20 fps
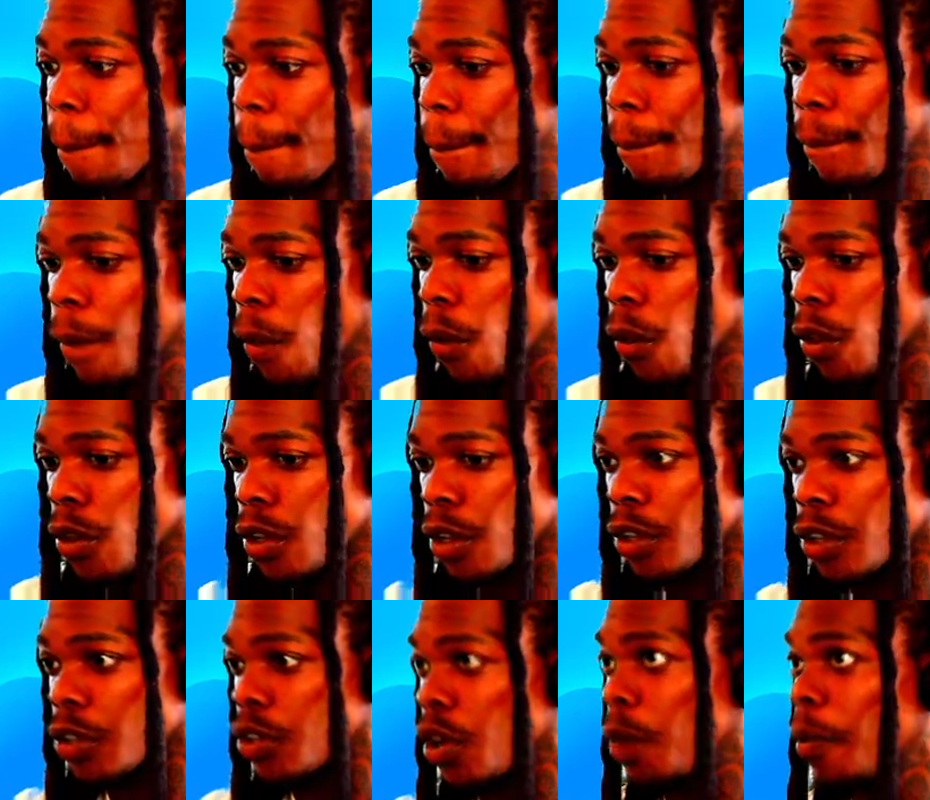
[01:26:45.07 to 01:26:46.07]
No,
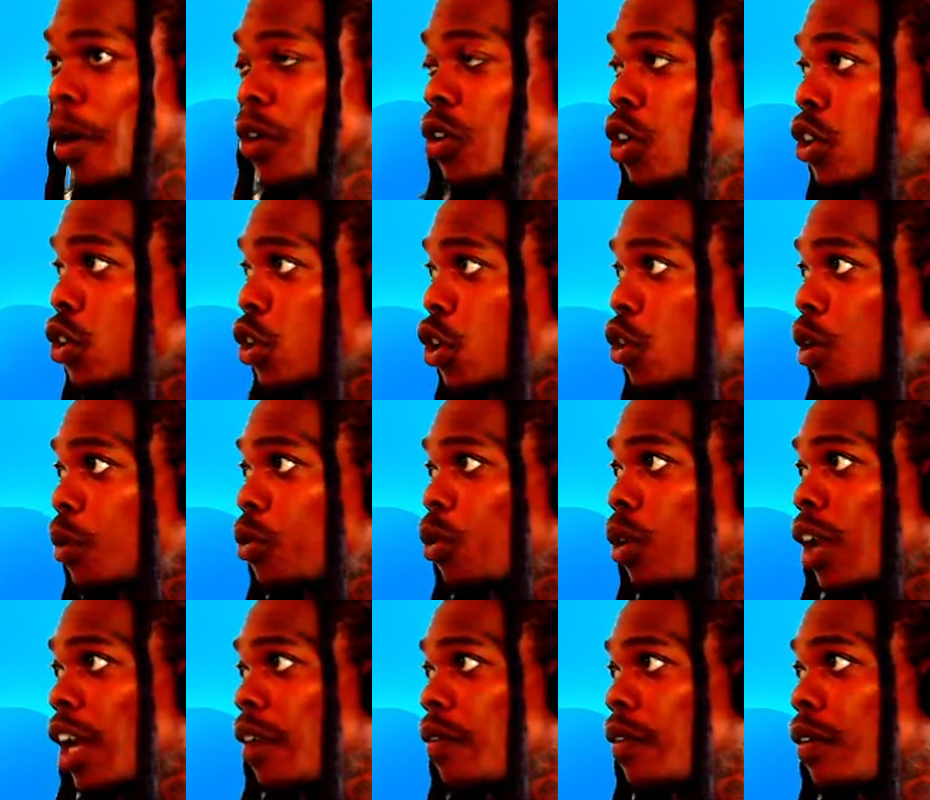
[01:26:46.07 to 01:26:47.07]
you talk about the crypto
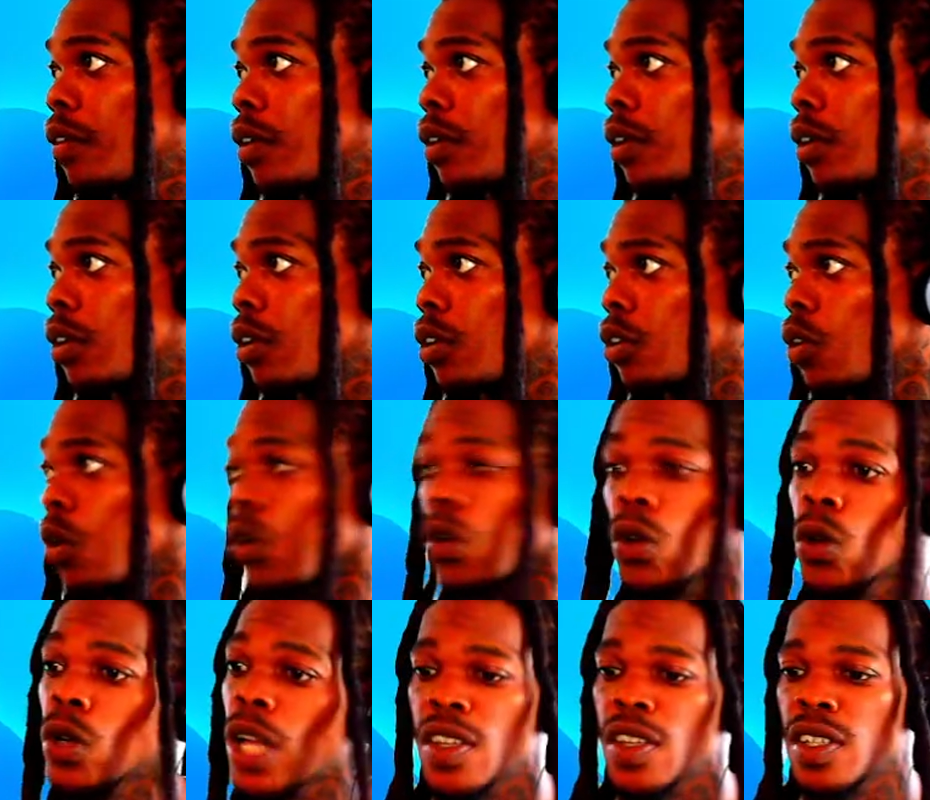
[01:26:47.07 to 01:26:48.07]
light? No,
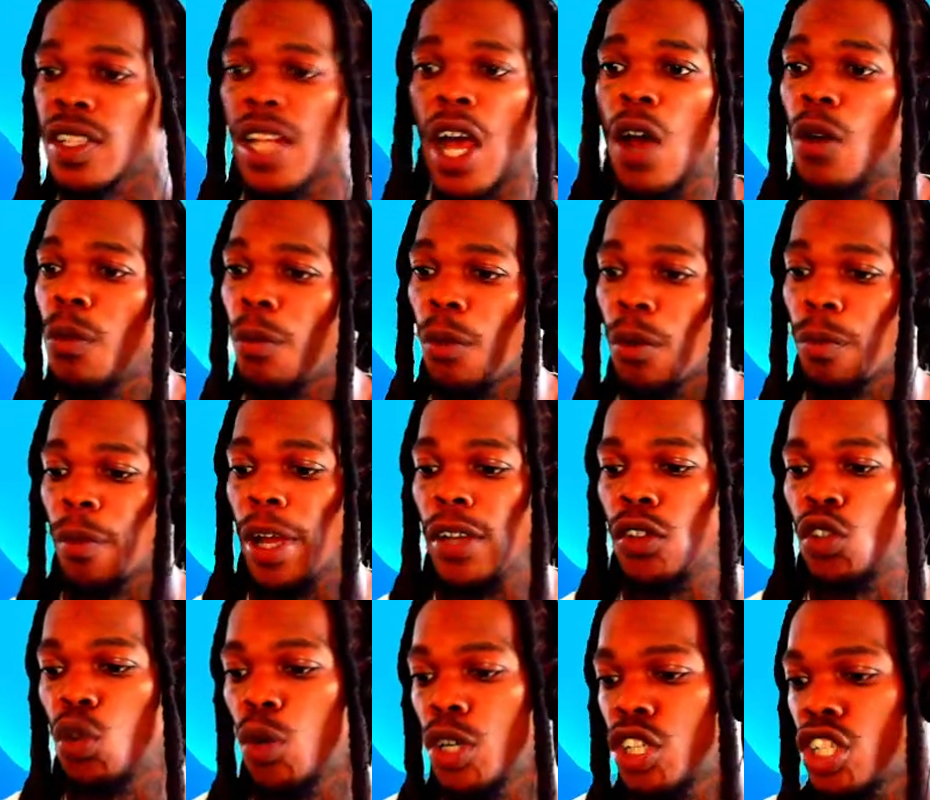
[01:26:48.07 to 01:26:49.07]
that's now I'm on my
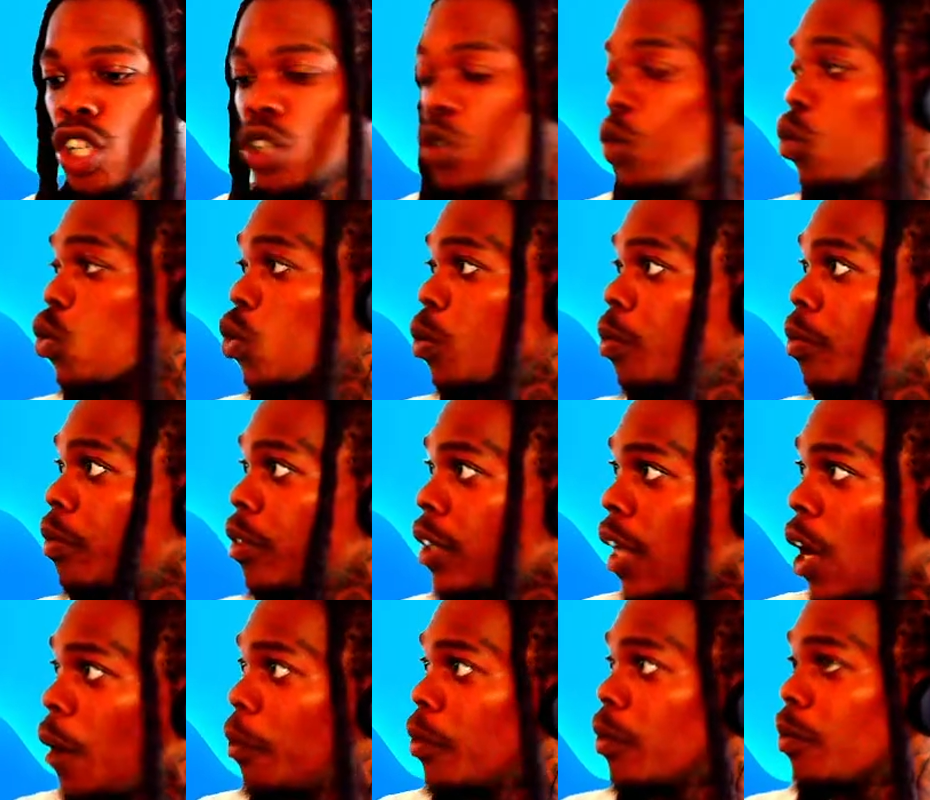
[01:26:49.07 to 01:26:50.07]
Twitch and YouTube.
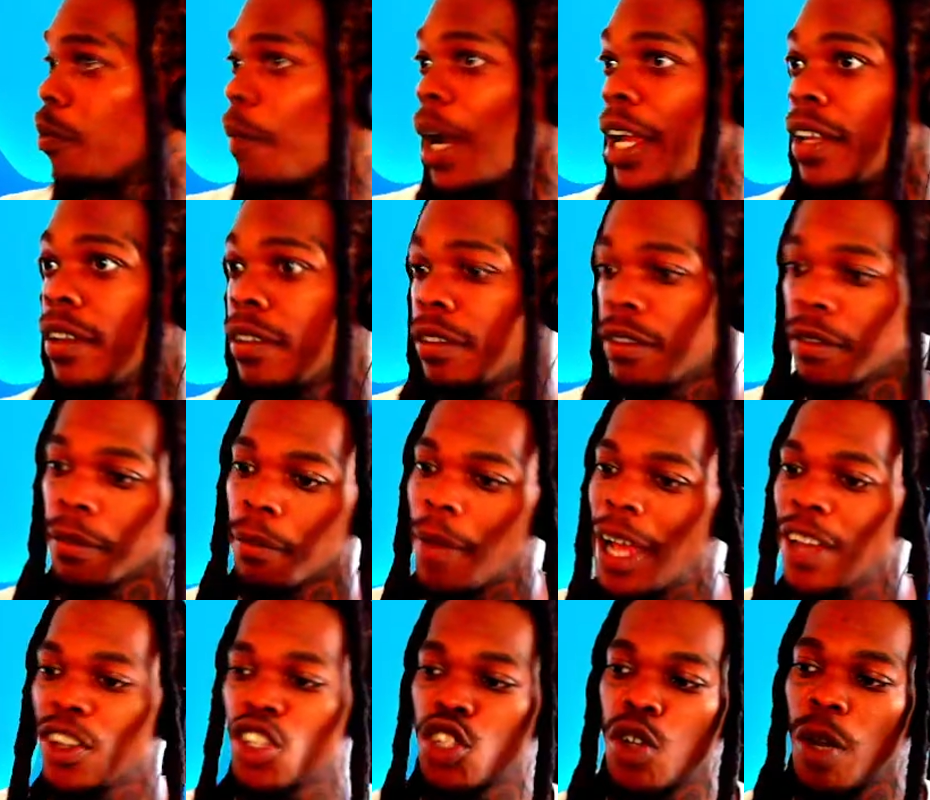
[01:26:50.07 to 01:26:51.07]
Now my
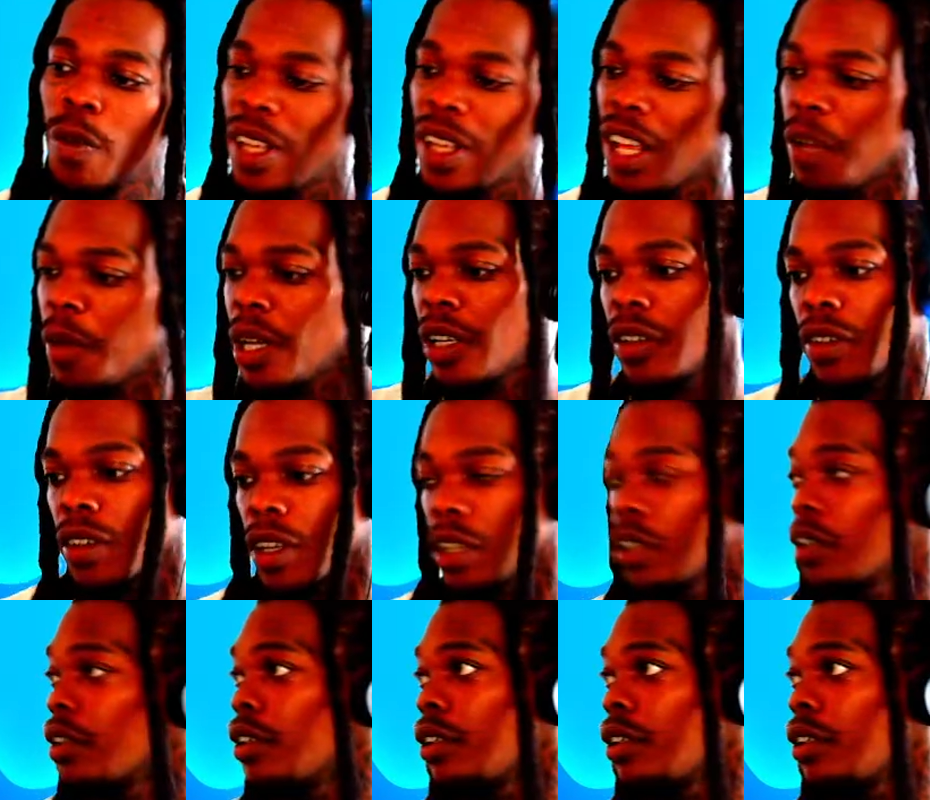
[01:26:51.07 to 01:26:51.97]
straight gaming thing.